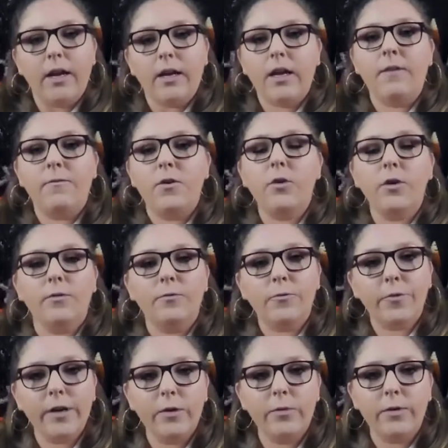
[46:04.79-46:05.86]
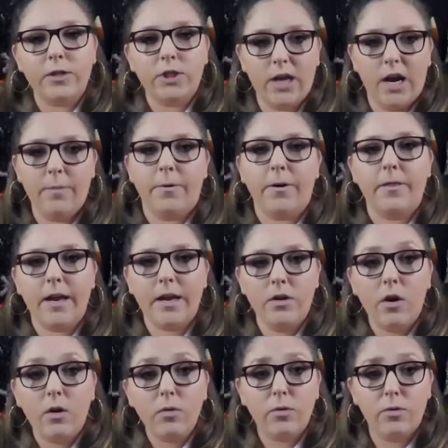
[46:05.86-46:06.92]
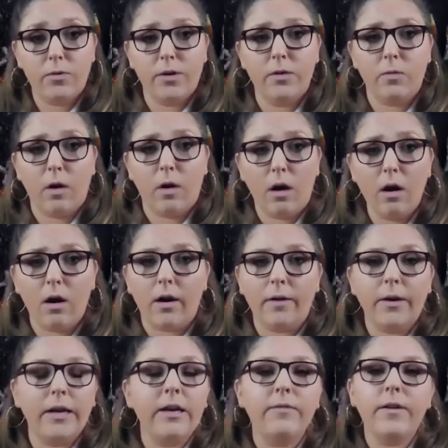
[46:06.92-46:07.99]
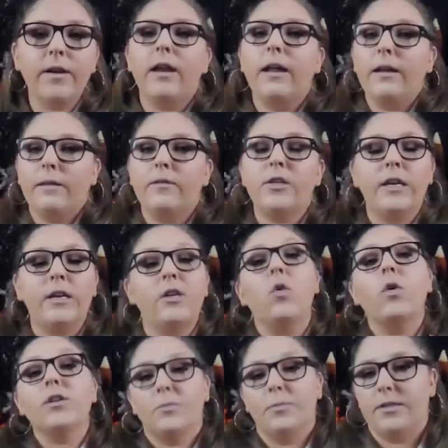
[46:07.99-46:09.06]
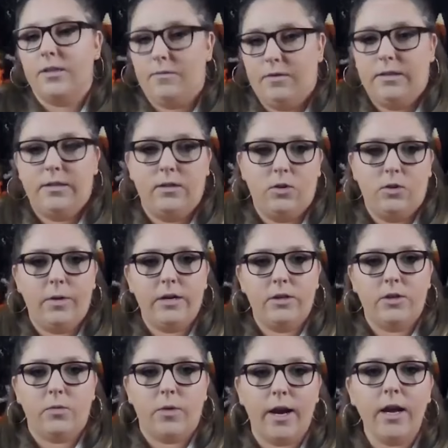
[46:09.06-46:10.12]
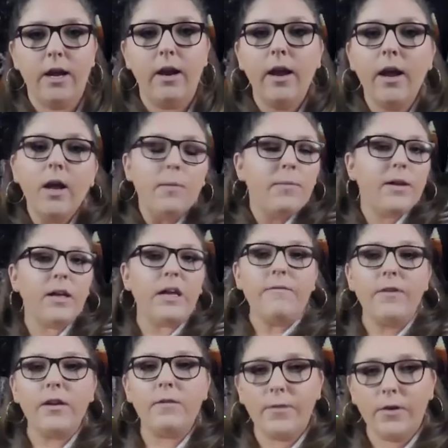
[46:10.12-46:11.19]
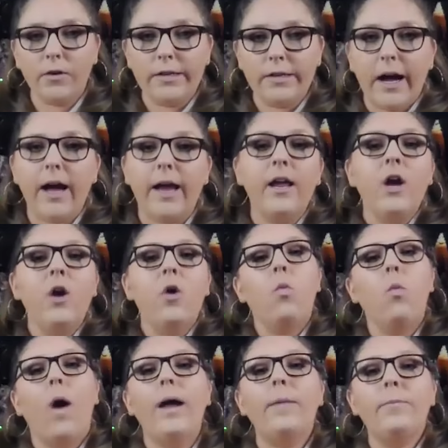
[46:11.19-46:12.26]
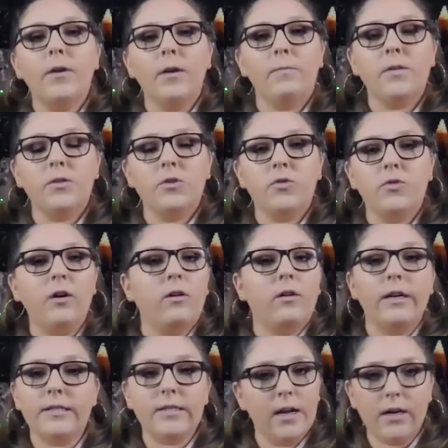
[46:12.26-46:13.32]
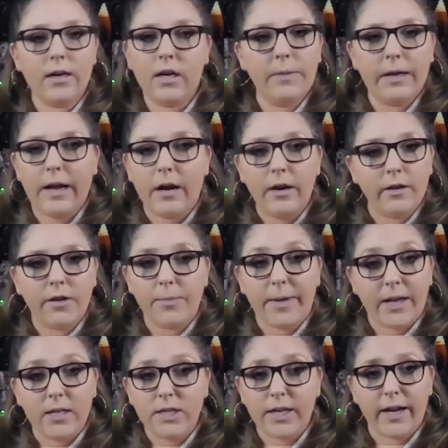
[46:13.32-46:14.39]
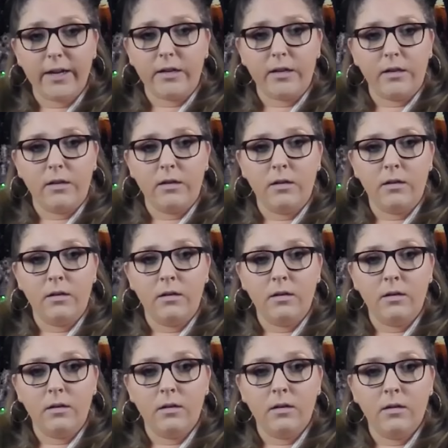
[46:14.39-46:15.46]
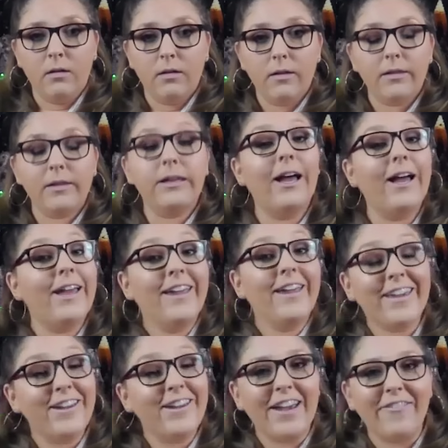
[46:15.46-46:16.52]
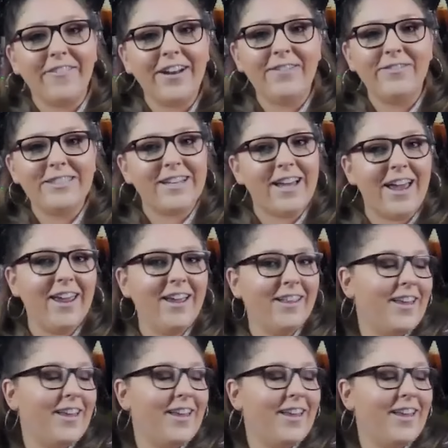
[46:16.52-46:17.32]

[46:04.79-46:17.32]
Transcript: If you're a frequent shopper, they know who you are, even in your specific situation, right? Mm-hmm. But even if you're not, why put up the struggle? It's not coming out of your paycheck. Like, you get what I'm saying?